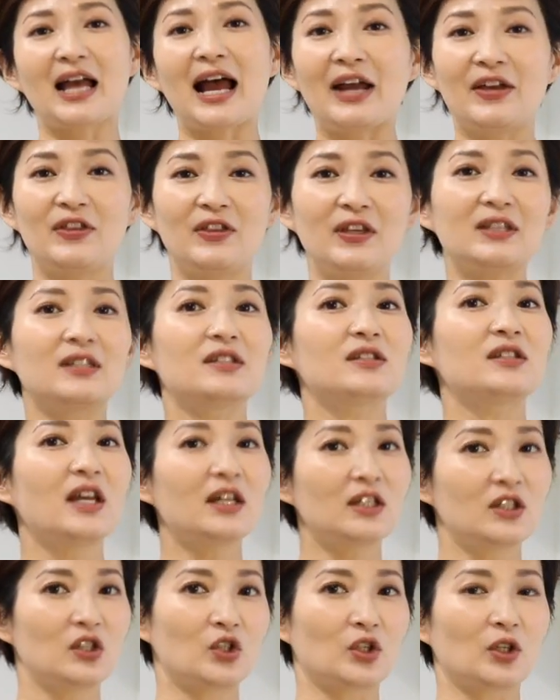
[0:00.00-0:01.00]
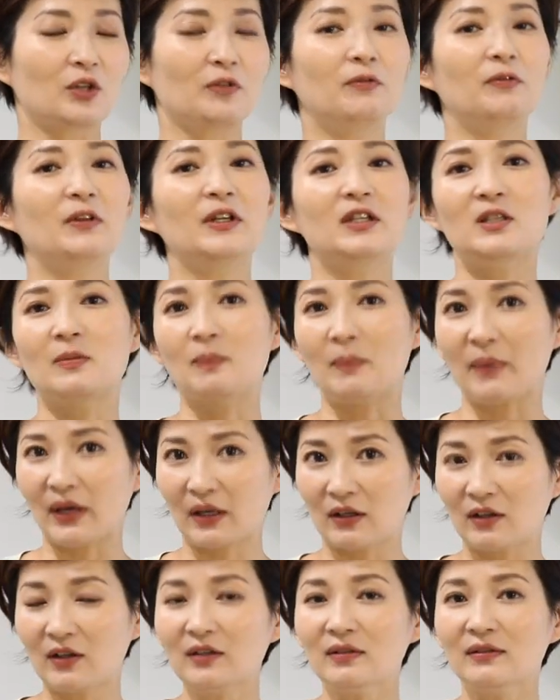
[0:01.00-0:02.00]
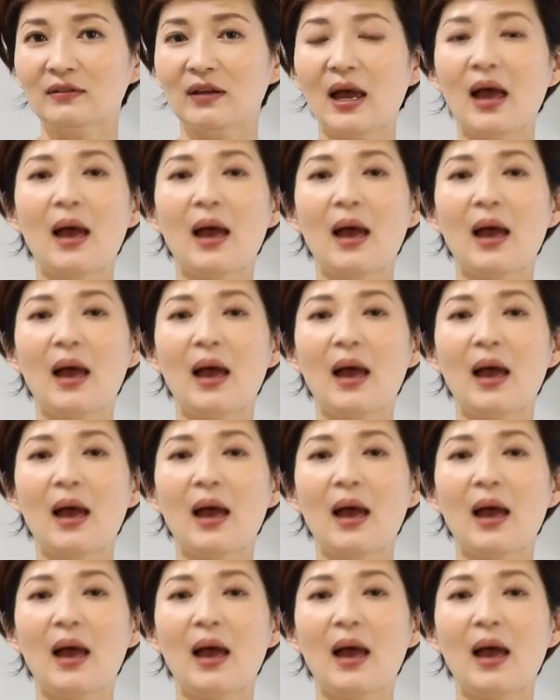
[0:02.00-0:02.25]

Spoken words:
I think the texture fits better.